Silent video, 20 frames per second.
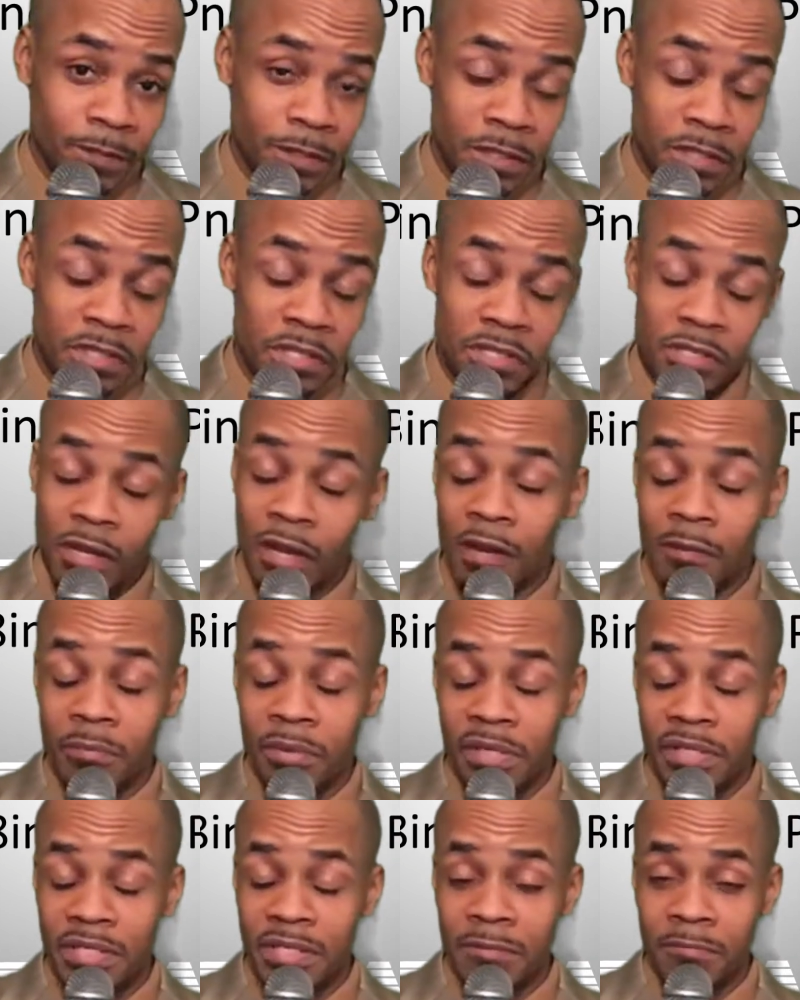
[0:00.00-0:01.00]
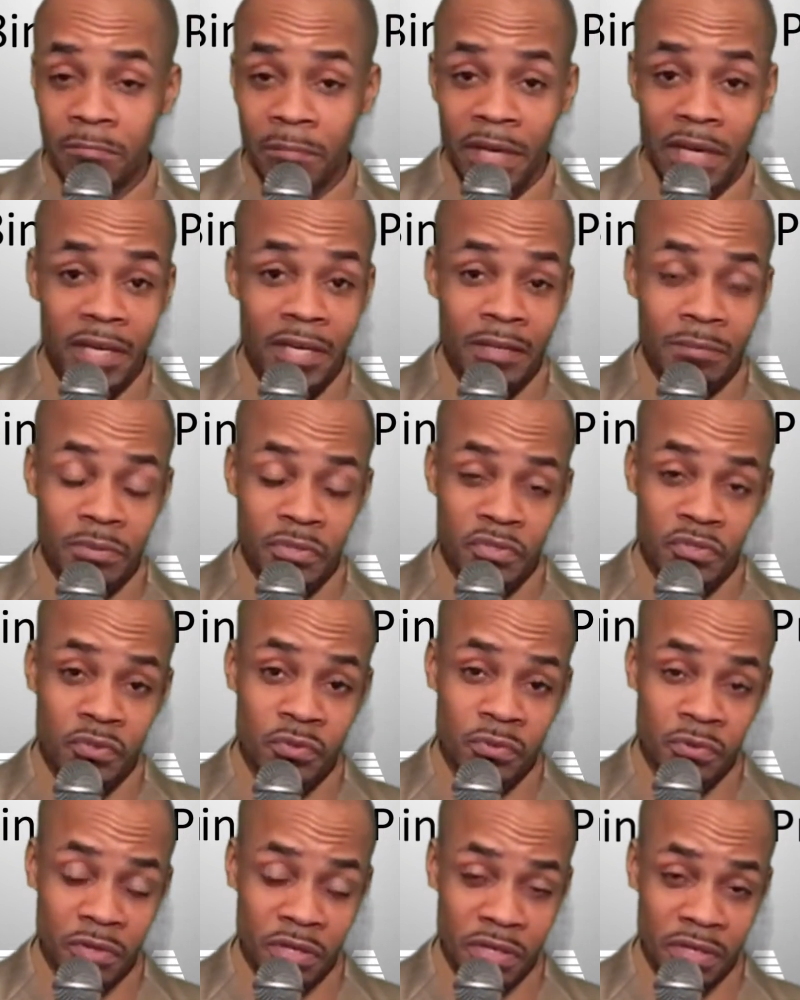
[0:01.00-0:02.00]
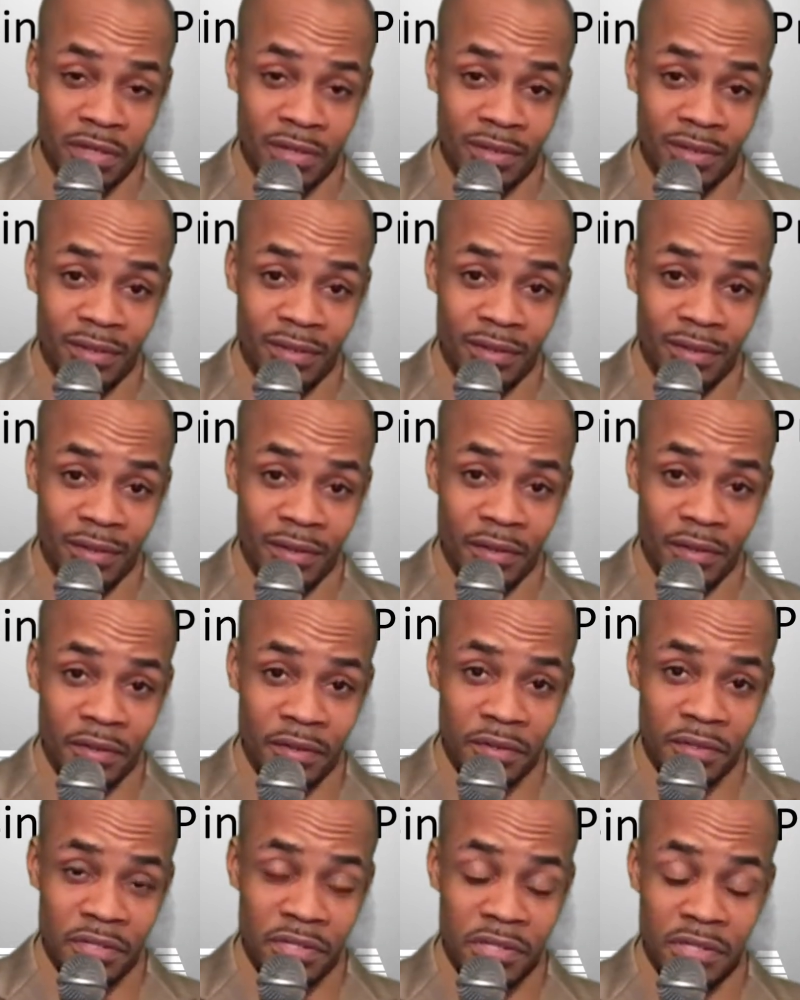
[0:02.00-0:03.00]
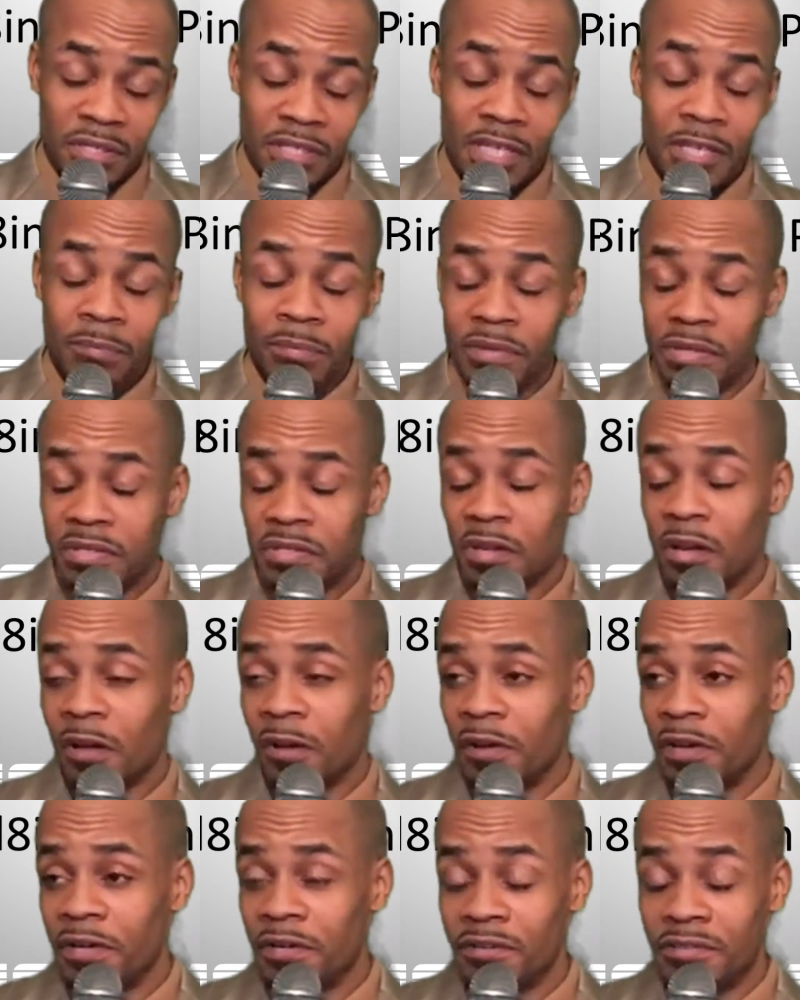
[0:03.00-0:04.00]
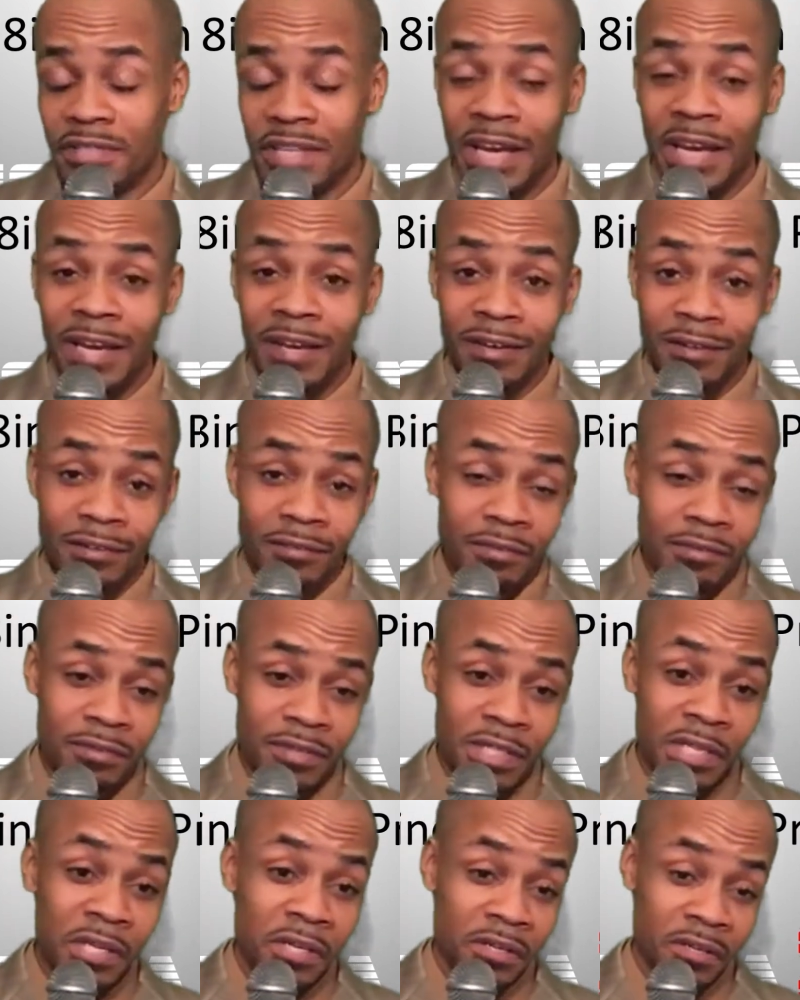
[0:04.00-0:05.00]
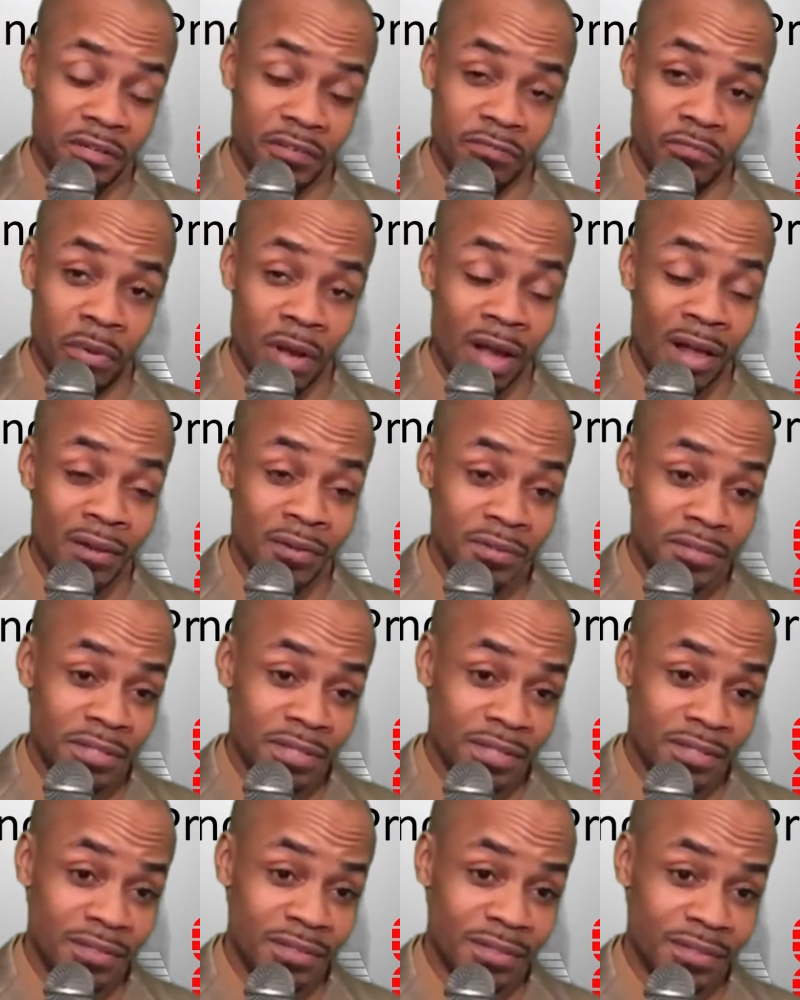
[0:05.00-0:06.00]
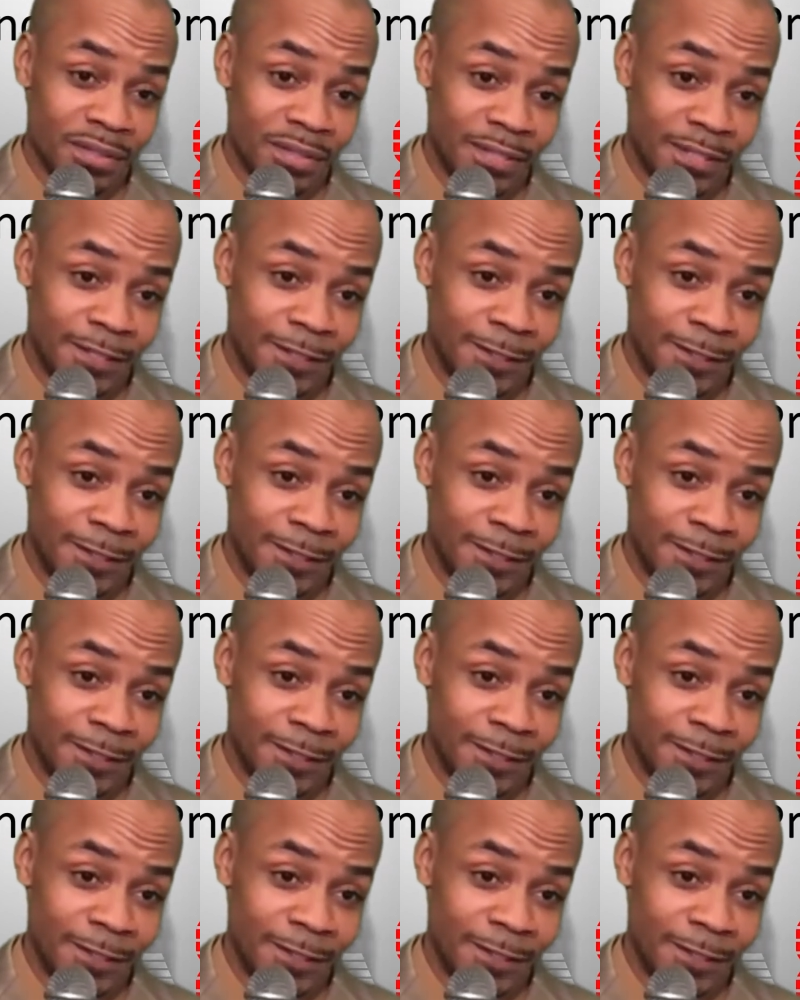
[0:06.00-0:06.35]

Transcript: Could this all be some made-up story just to keep us all entertained in the theater of politics?